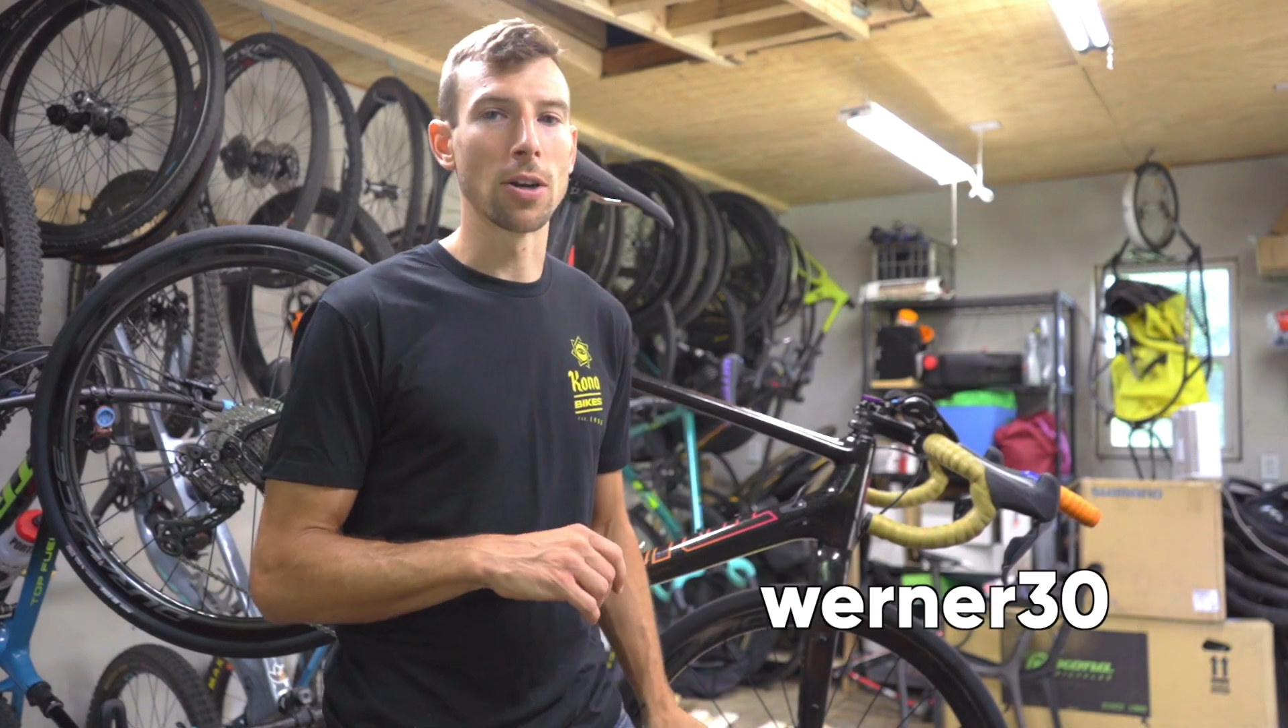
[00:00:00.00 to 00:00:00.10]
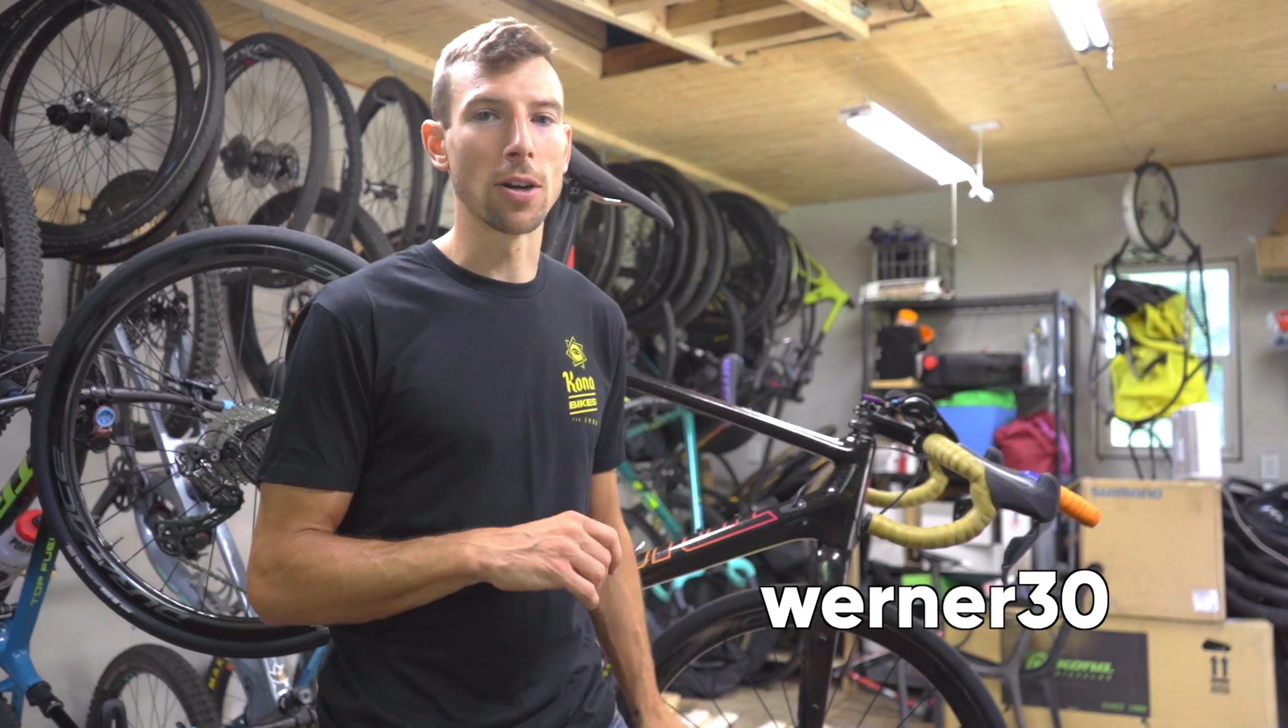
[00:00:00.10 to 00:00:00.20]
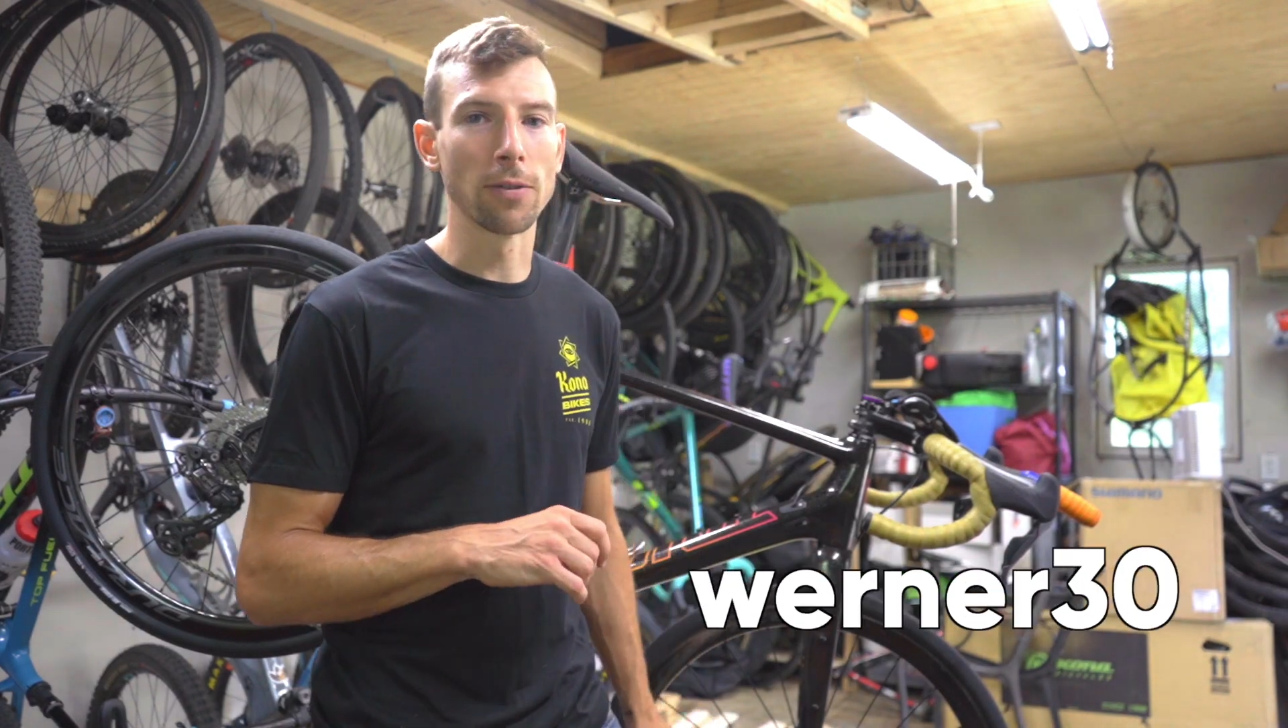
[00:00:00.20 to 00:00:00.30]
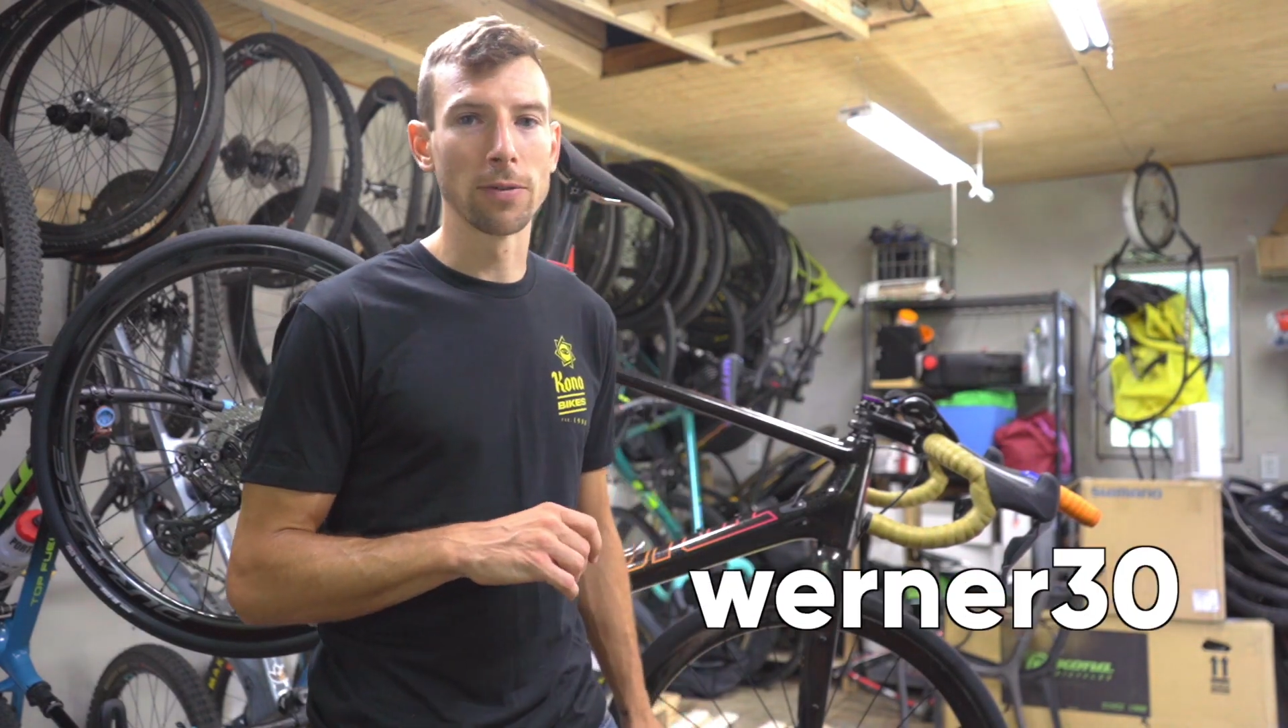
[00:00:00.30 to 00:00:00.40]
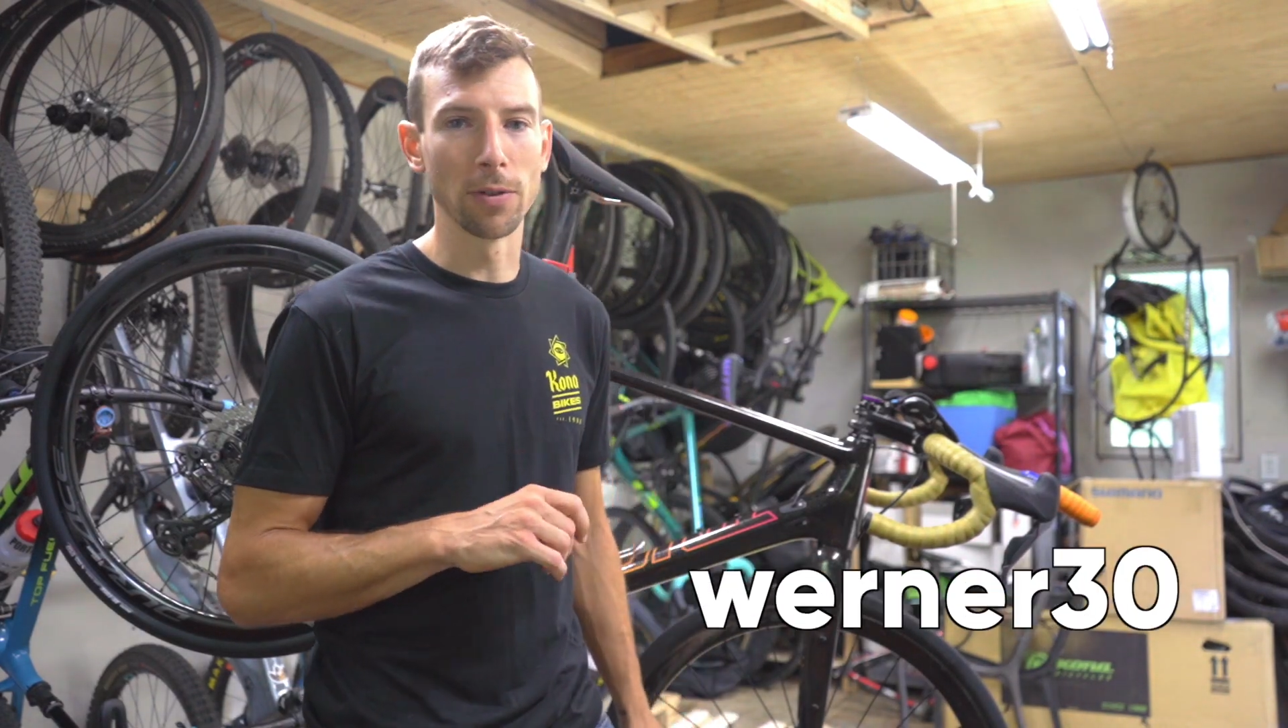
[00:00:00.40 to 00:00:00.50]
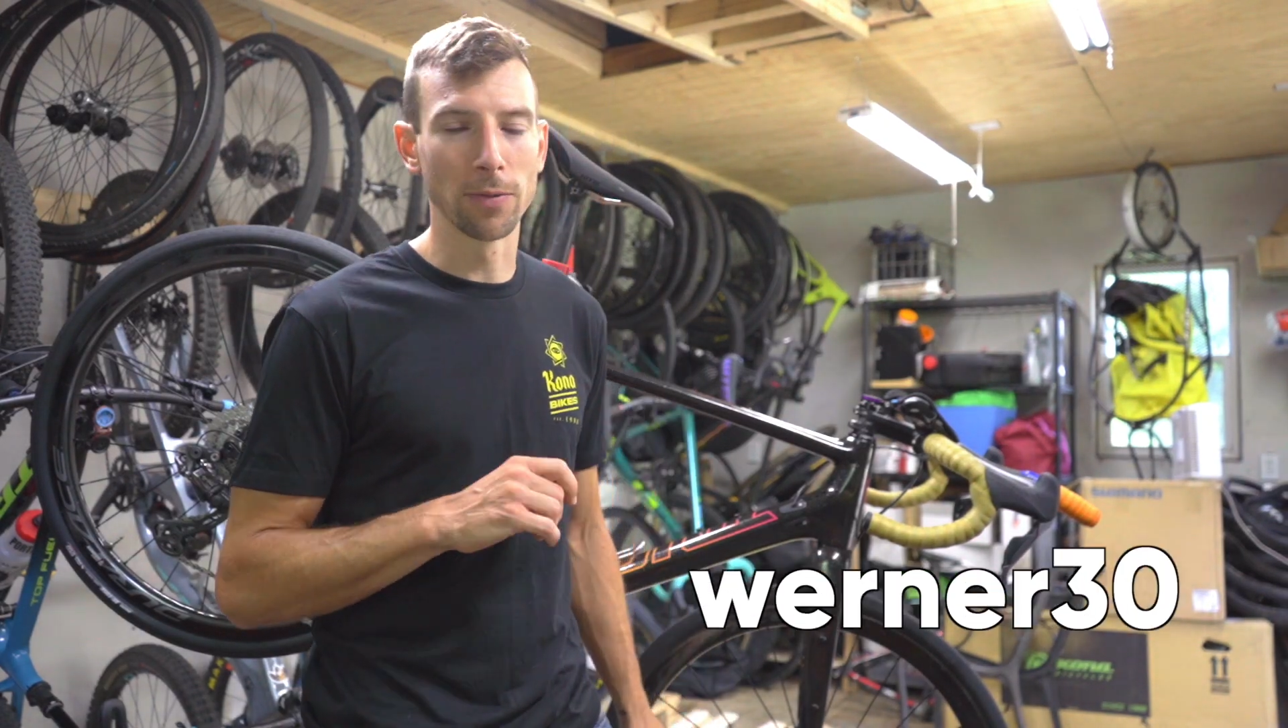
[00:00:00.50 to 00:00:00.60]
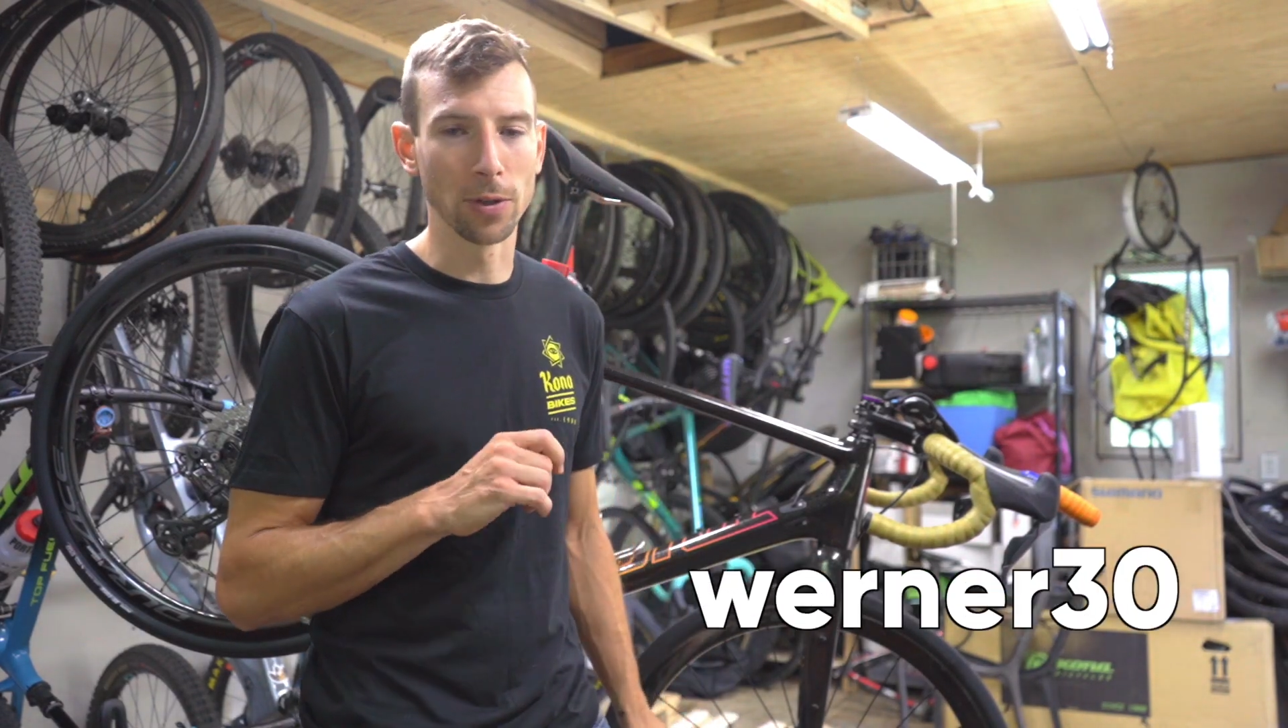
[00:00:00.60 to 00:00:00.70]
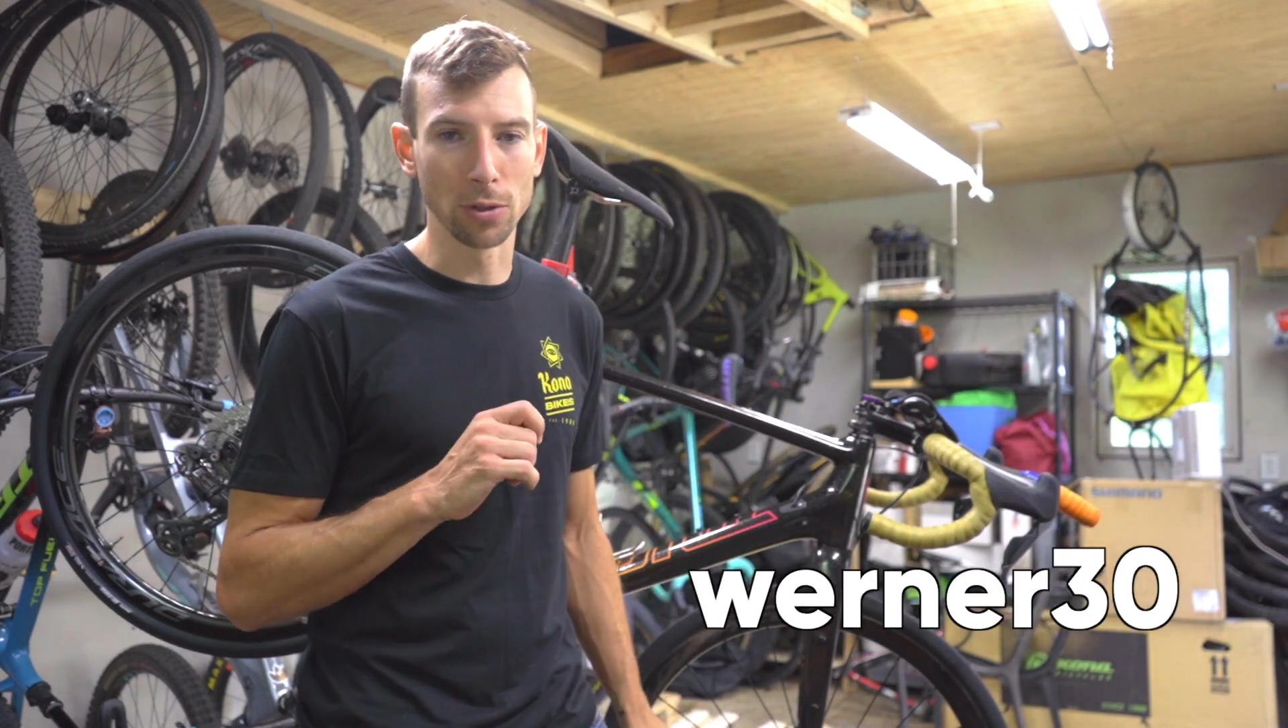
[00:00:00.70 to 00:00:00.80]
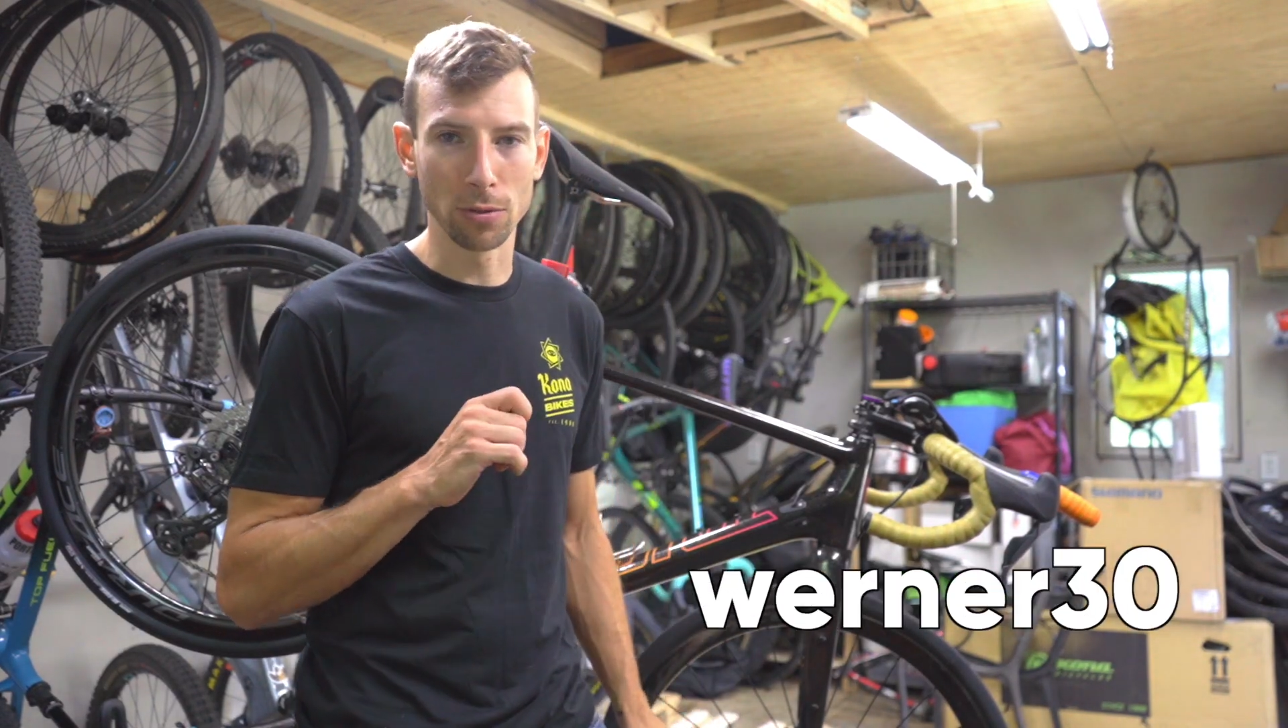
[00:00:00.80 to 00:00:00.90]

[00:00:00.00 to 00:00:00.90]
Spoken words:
off your first